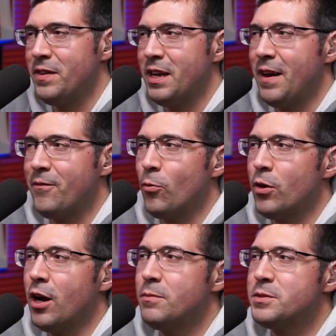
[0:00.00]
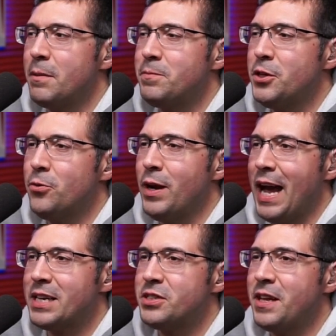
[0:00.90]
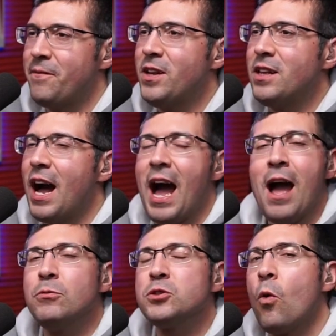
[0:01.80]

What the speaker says: and then everyone comes up to you and I almost